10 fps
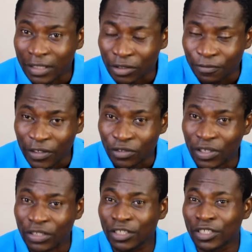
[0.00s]
the
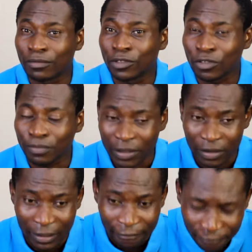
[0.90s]
infrastructure they're able to
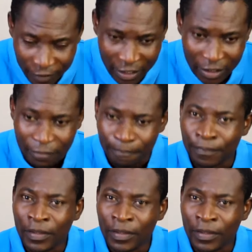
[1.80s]
build, the feed